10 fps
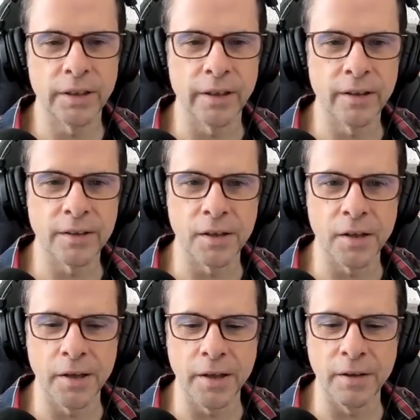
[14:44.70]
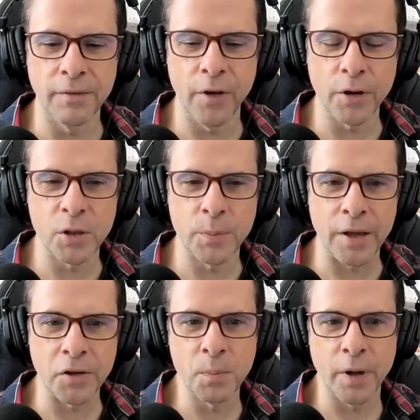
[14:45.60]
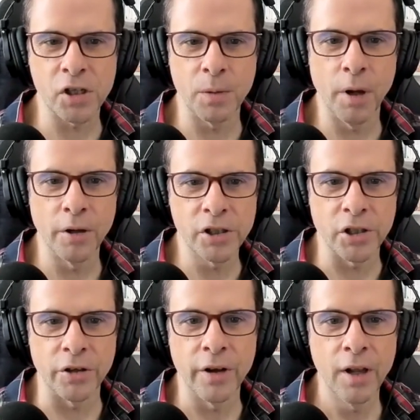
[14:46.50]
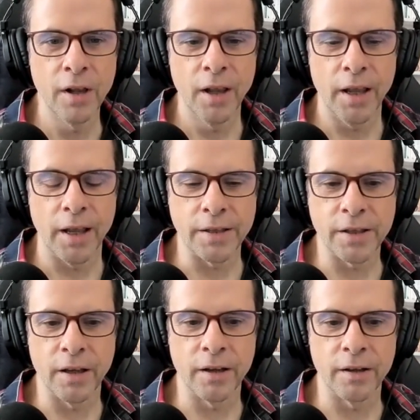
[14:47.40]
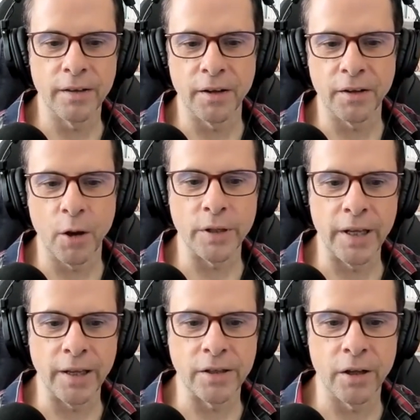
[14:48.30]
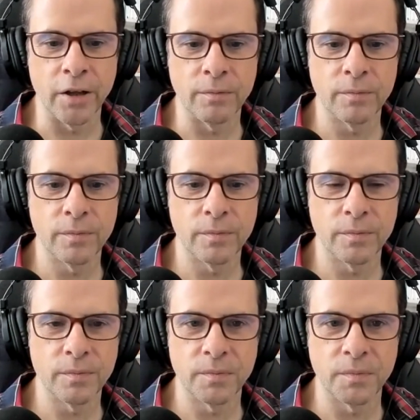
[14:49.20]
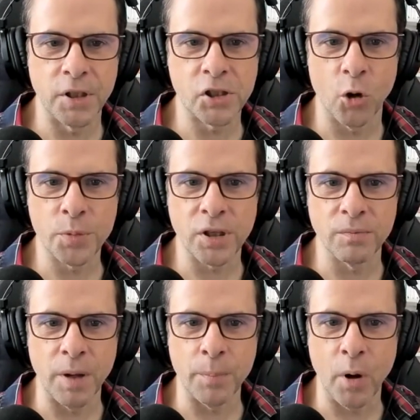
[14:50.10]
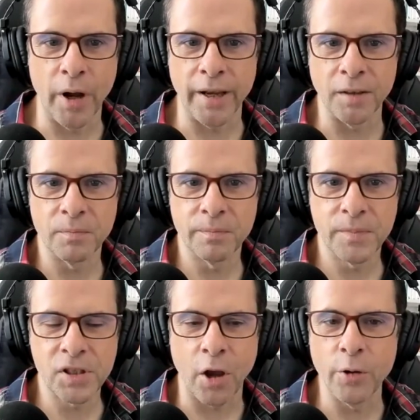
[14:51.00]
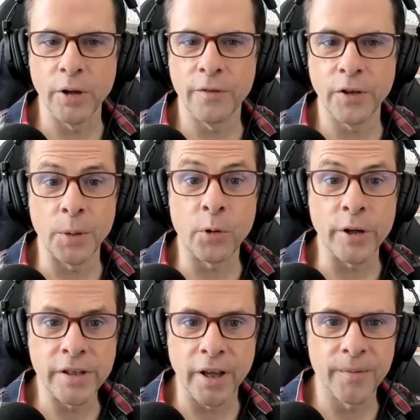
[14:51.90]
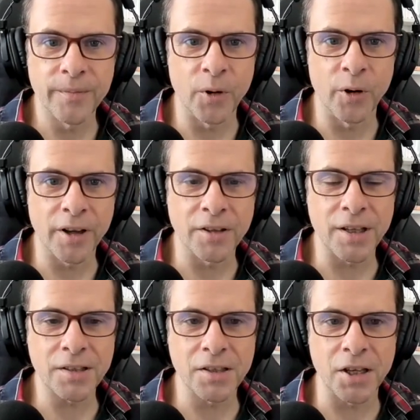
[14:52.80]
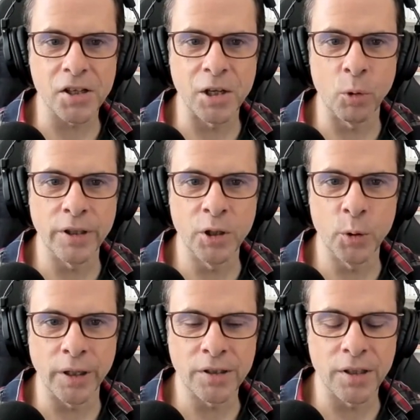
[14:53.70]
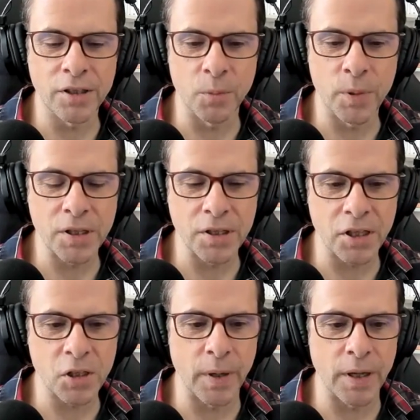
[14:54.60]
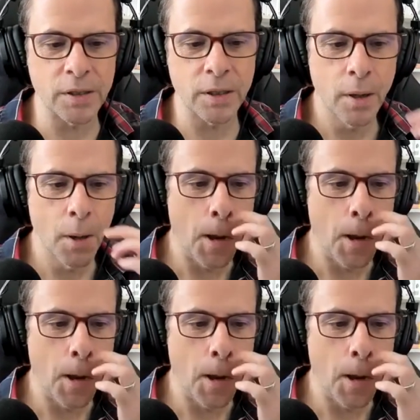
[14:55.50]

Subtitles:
it invokes about as much emotion as going down to the shops and buying toner for your printer. All right. Because that's essentially what you're doing. It's a business expense.